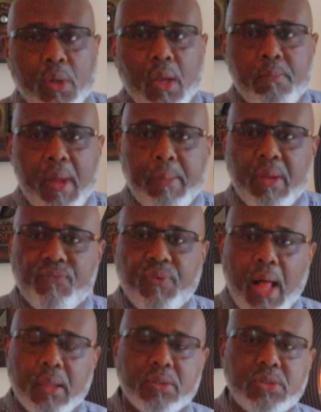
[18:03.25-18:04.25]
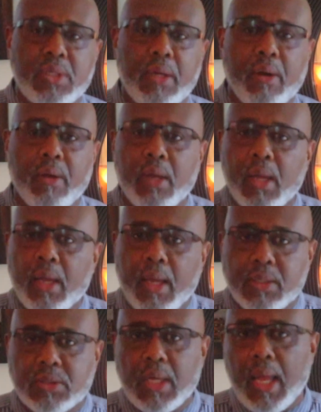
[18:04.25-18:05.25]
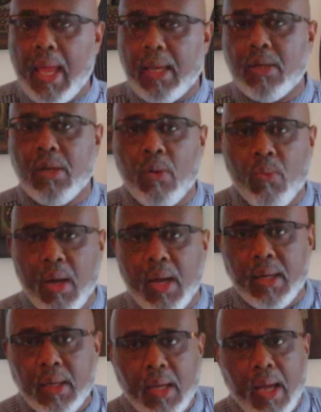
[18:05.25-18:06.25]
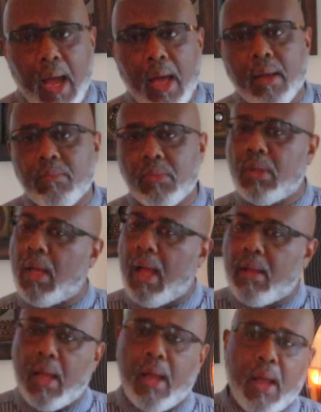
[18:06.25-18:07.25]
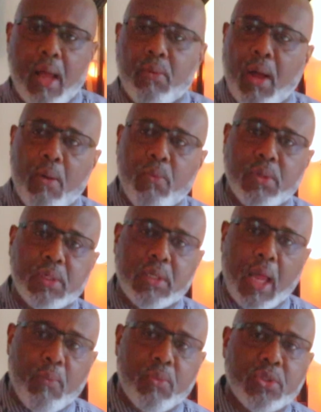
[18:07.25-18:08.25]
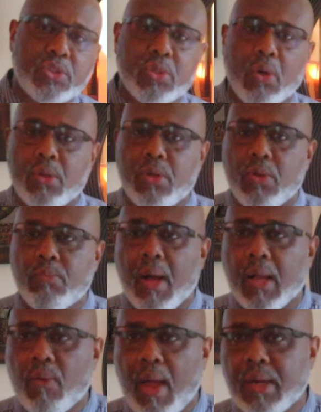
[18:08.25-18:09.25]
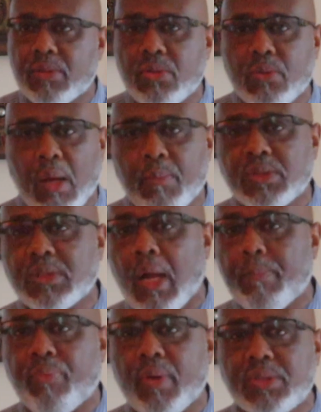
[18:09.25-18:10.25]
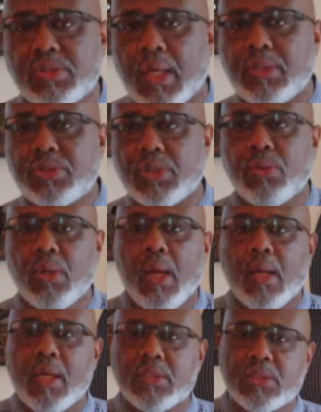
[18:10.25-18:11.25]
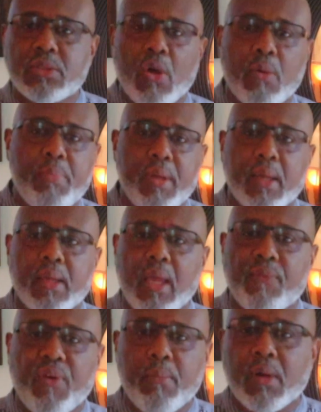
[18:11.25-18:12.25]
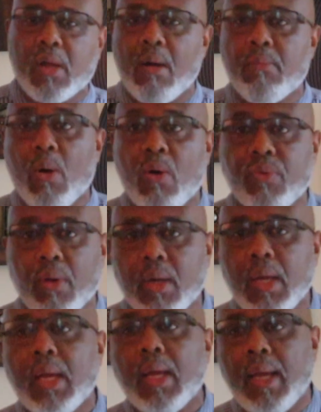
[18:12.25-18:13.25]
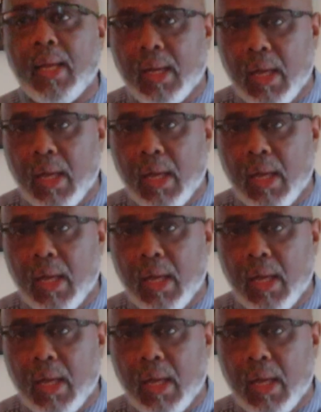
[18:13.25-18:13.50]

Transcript: can maybe volunteer and say, hey, you know what? I want to show you my gratitude, how much I appreciate you. This is going to be a gift. I'm gonna come over and